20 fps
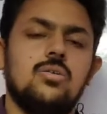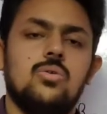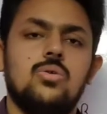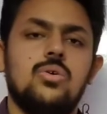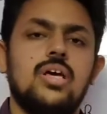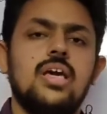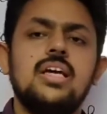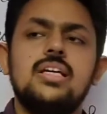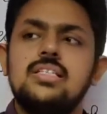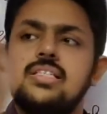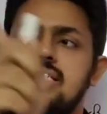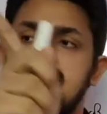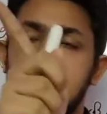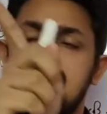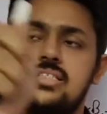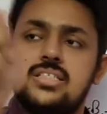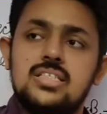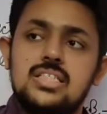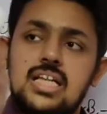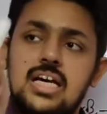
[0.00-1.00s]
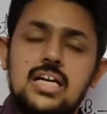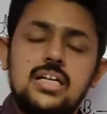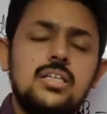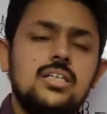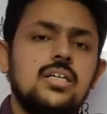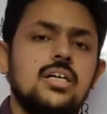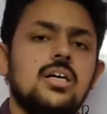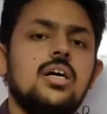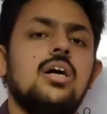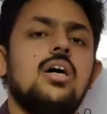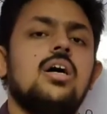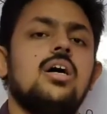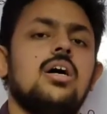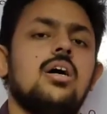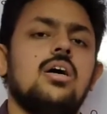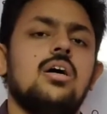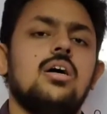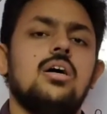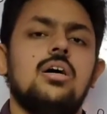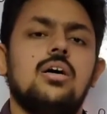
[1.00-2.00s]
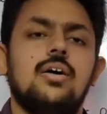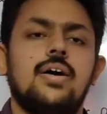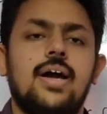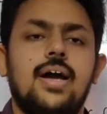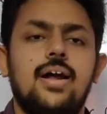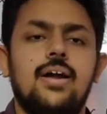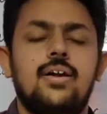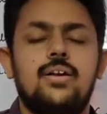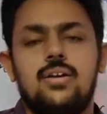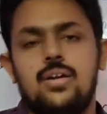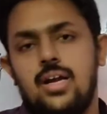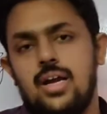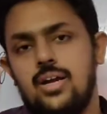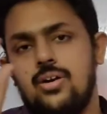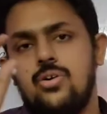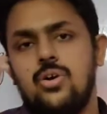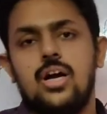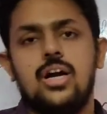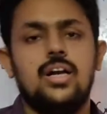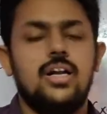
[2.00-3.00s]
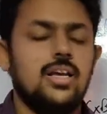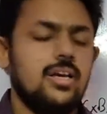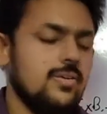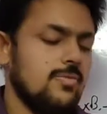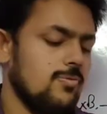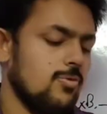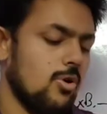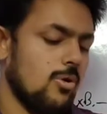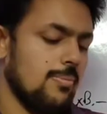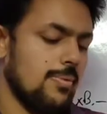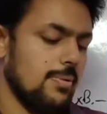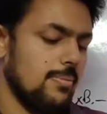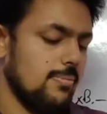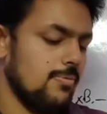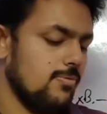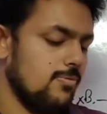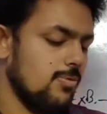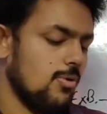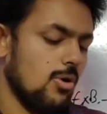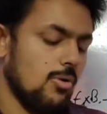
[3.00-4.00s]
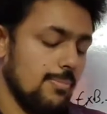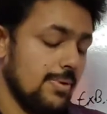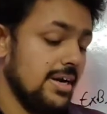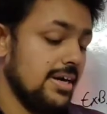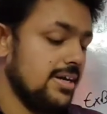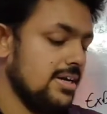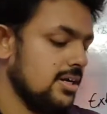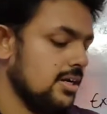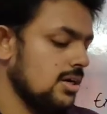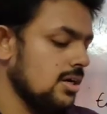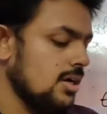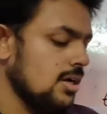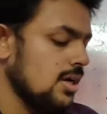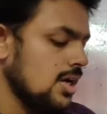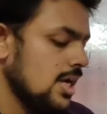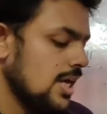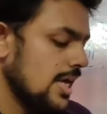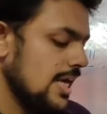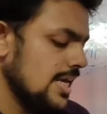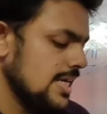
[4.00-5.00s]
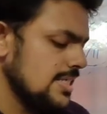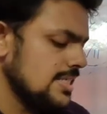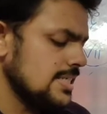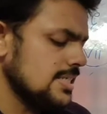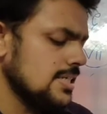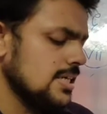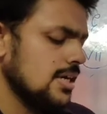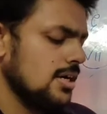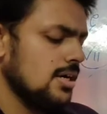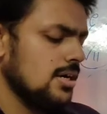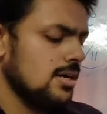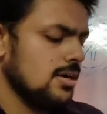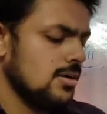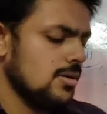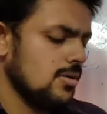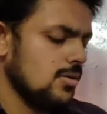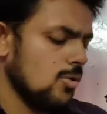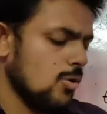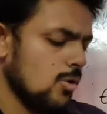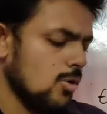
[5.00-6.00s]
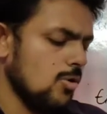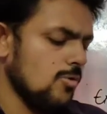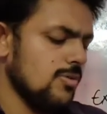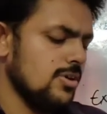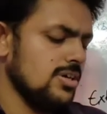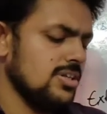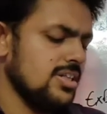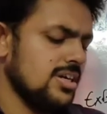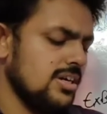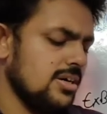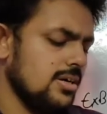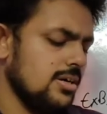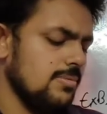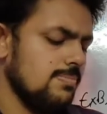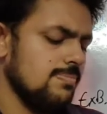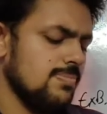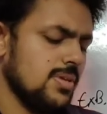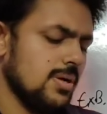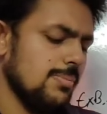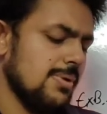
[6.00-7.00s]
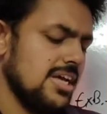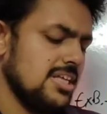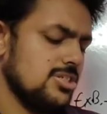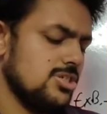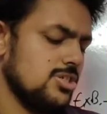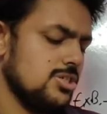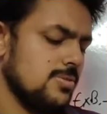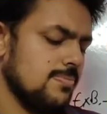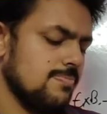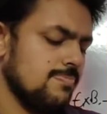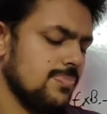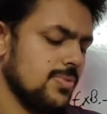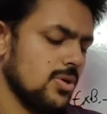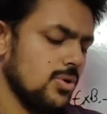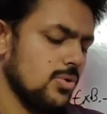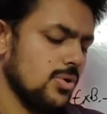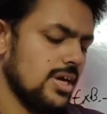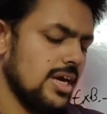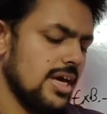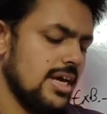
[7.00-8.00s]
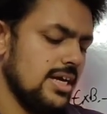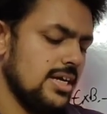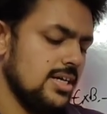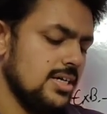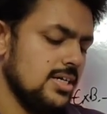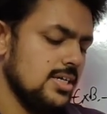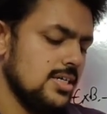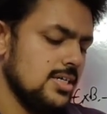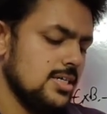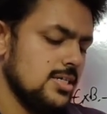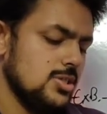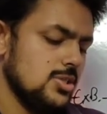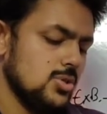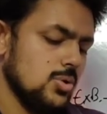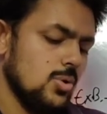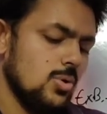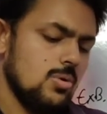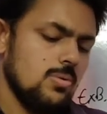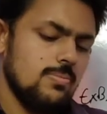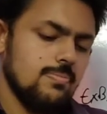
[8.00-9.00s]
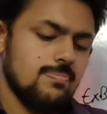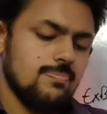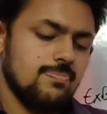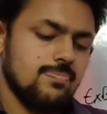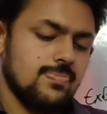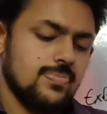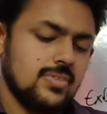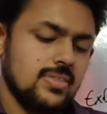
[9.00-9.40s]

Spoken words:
okay, in a slant handwriting format. Is over there the match? Okay, so